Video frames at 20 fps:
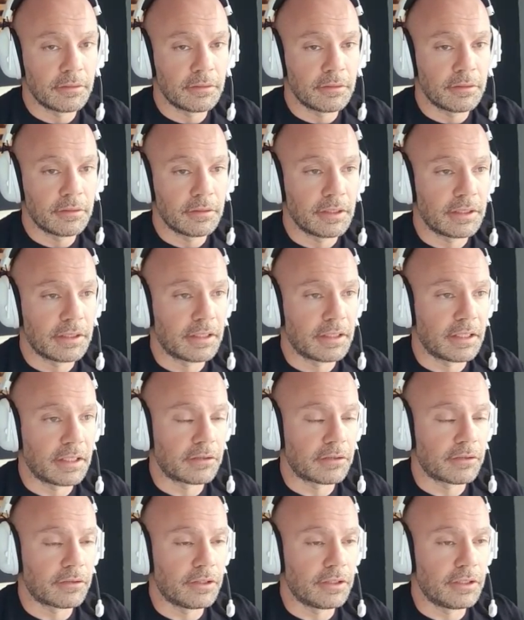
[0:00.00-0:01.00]
at the
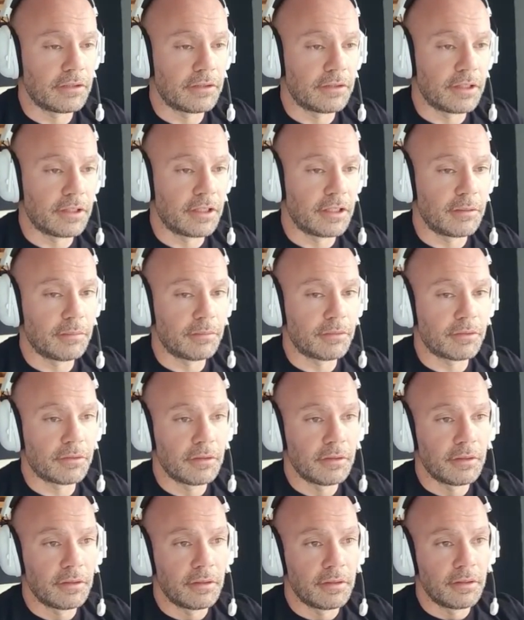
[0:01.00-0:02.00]
ankles, knees, and hips.
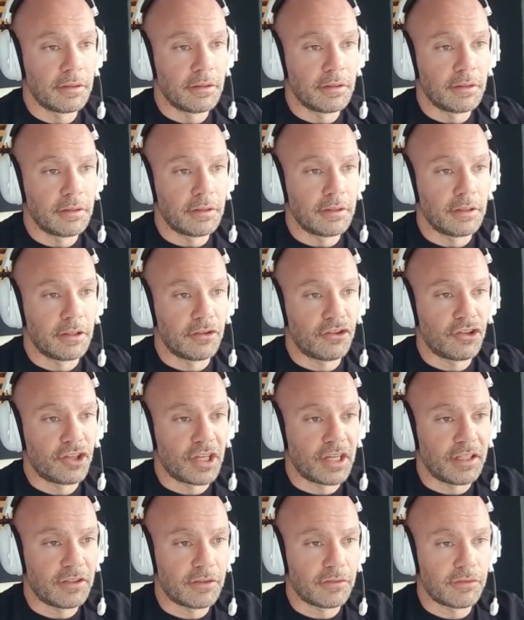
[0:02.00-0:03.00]
The
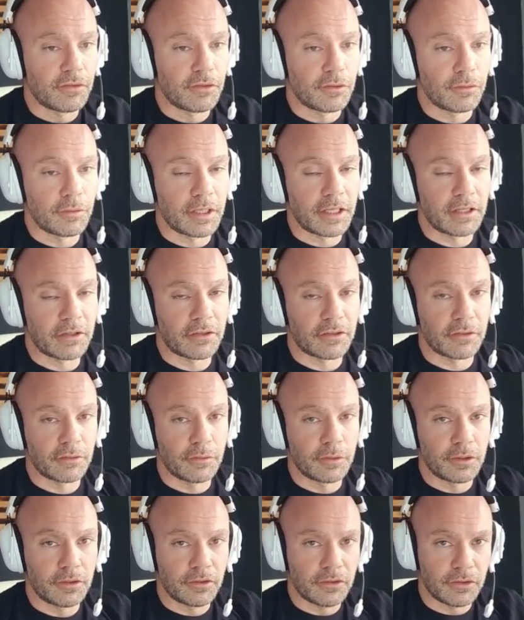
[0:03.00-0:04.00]
change of direction,
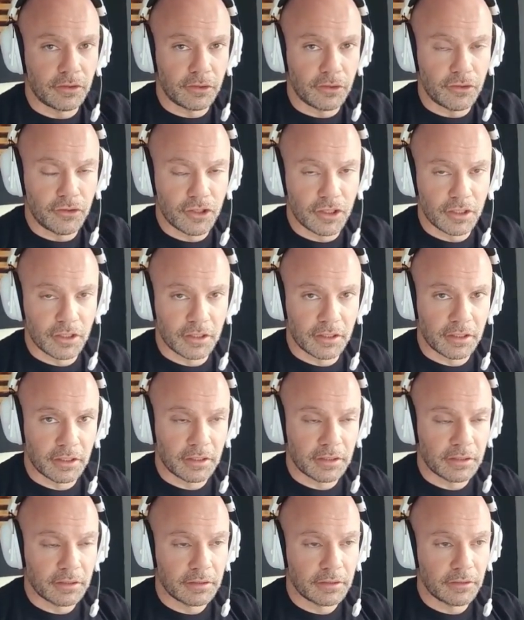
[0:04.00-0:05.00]
which is
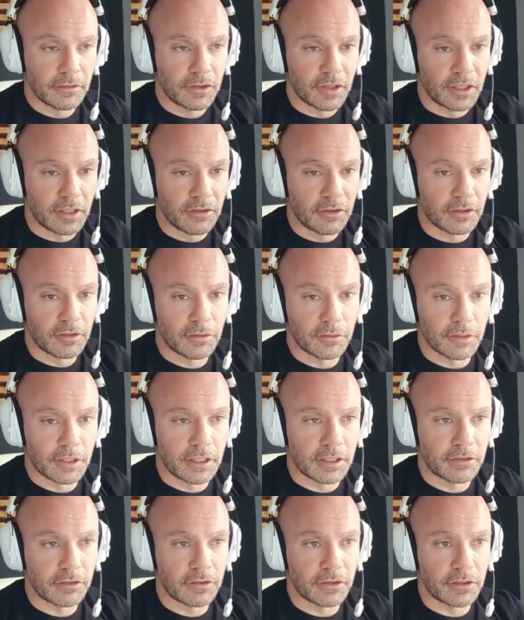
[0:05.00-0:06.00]
agility. Changing
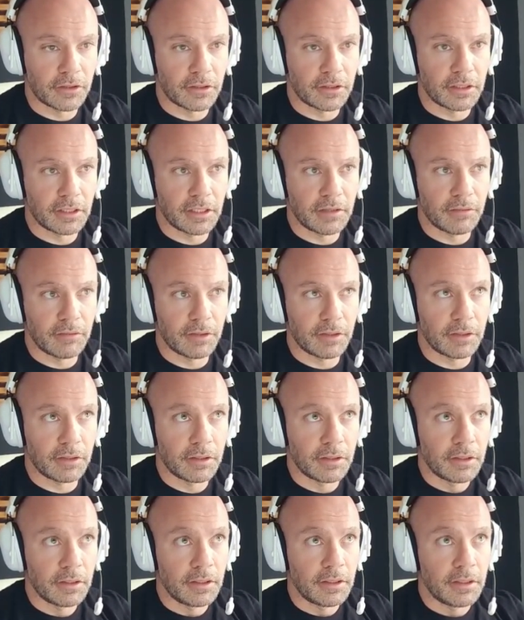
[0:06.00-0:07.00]
direction, even
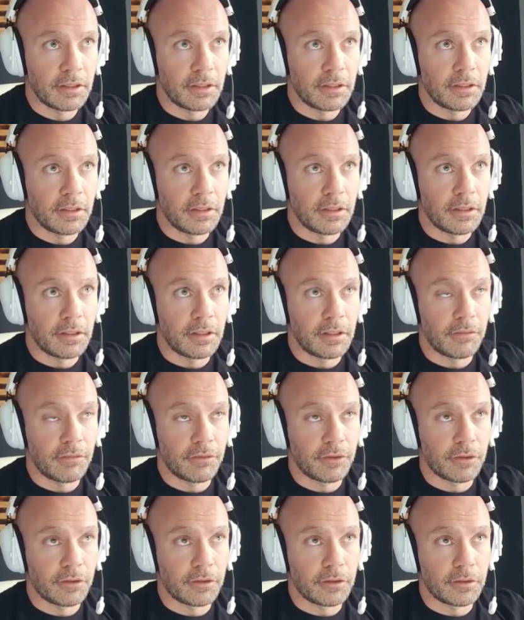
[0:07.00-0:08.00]
if
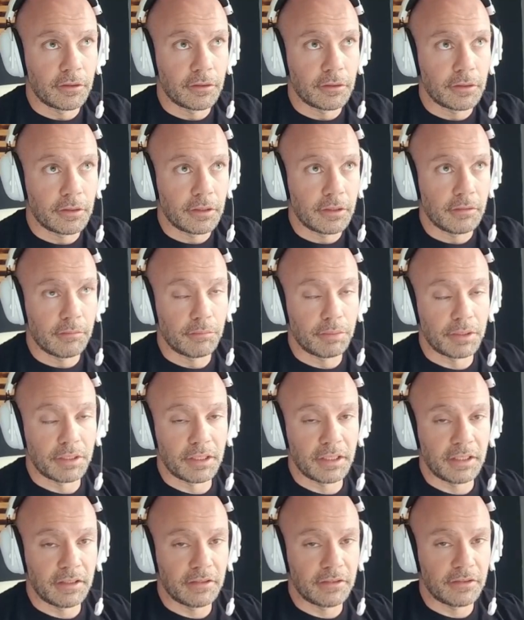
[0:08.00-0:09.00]
you're in
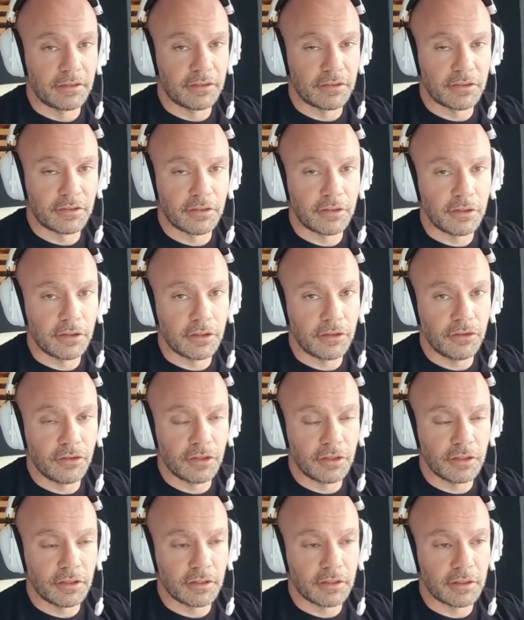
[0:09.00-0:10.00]
place, is still
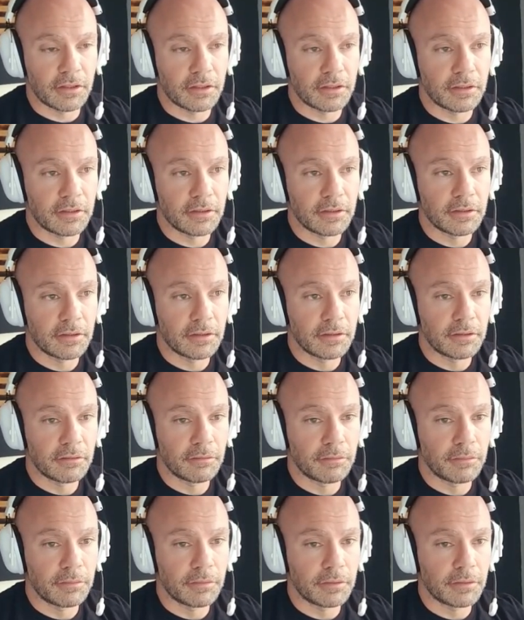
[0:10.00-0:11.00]
agility.
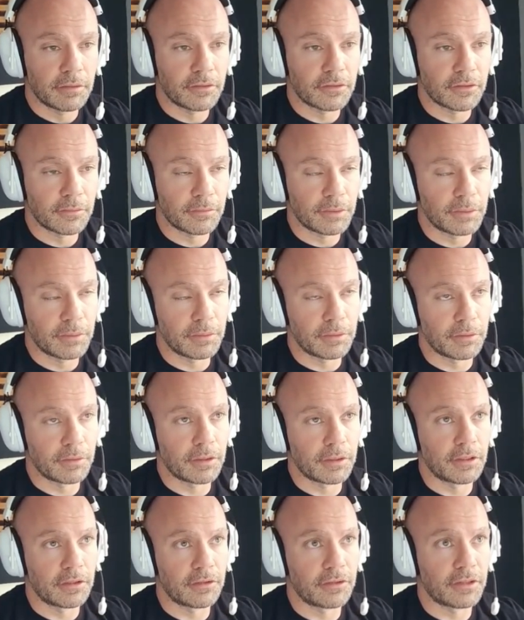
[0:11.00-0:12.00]
Some people don't
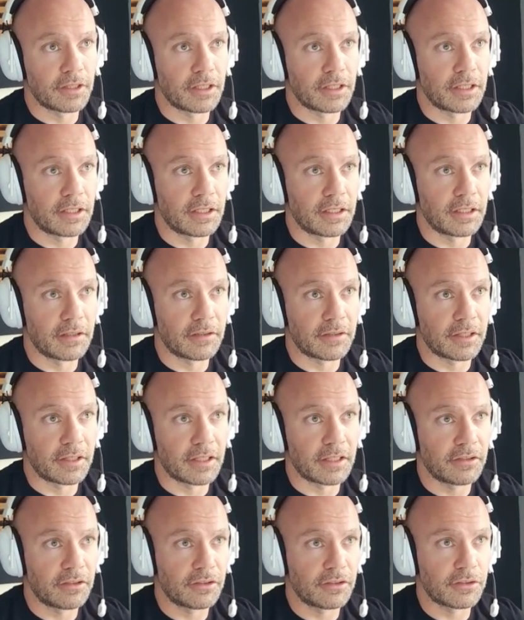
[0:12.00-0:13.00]
understand that. It's
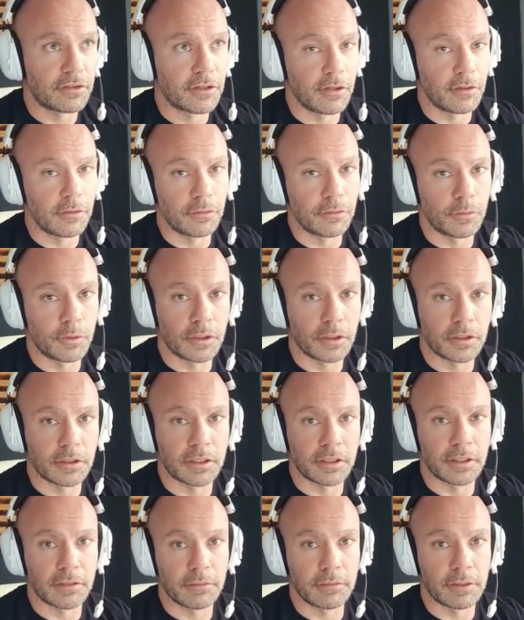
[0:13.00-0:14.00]
not just cone work
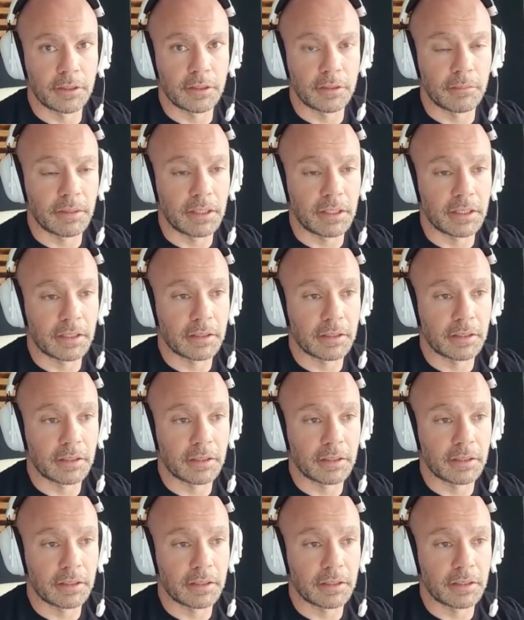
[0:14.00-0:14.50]
like a running back.